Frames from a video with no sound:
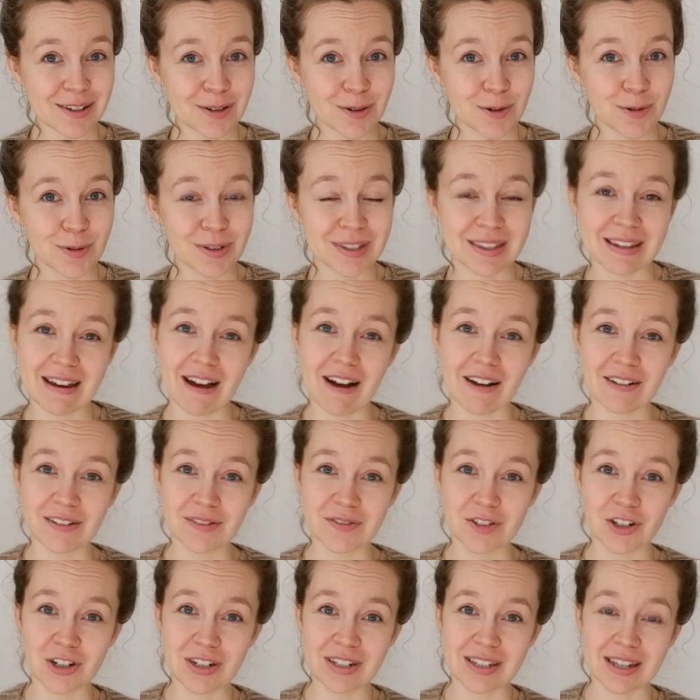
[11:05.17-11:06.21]
who is the
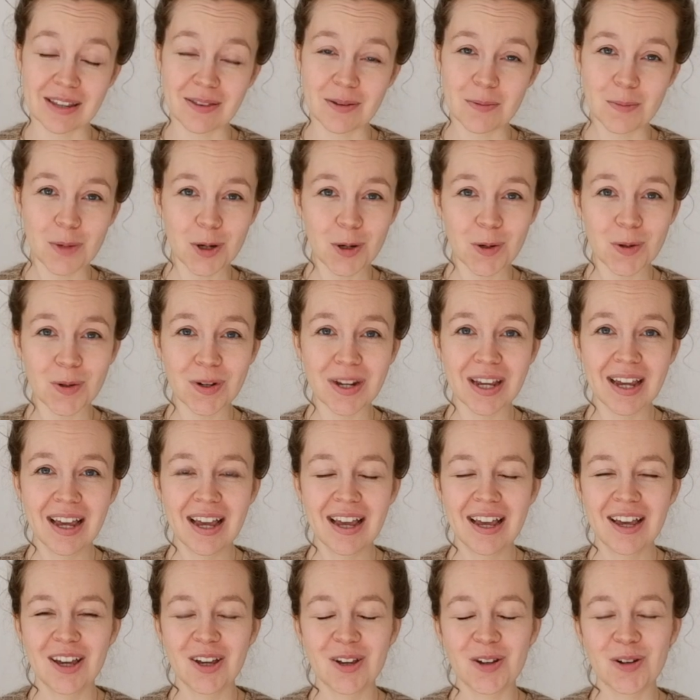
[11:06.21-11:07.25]
olive trees and the moon,
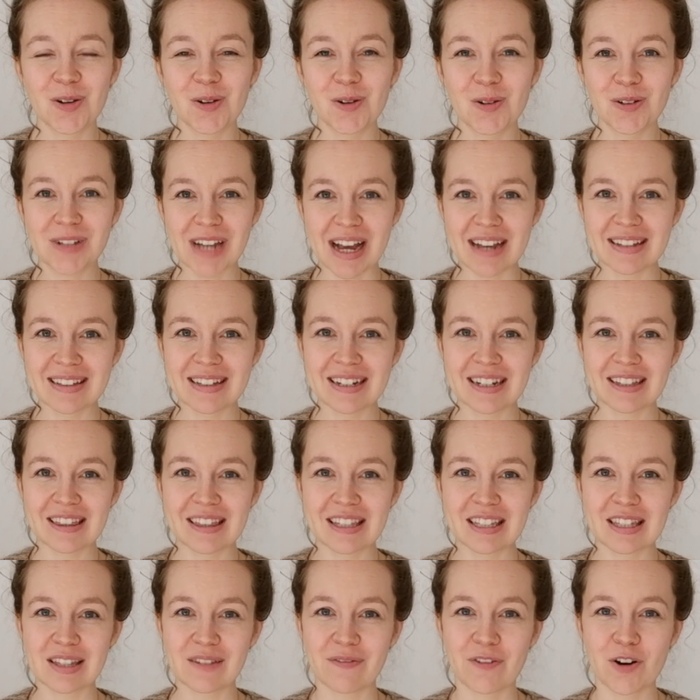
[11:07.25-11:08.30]
who test knit
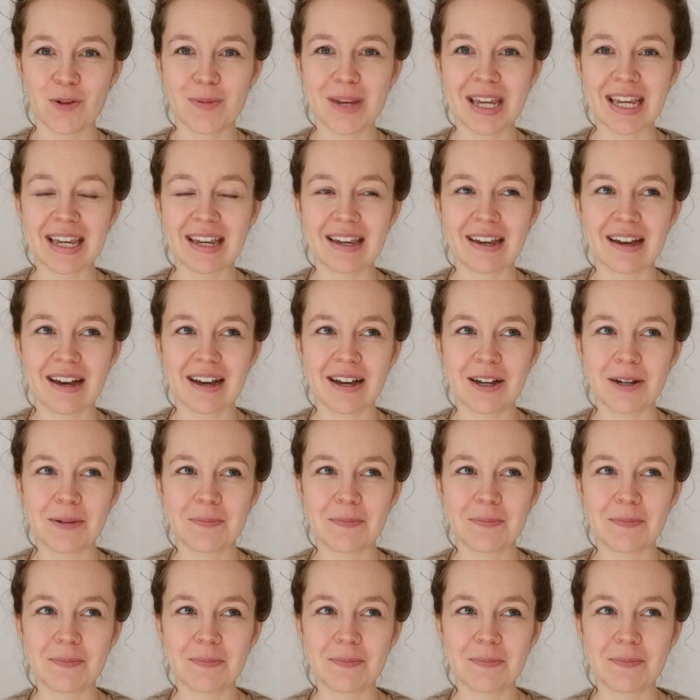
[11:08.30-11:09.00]
this for me,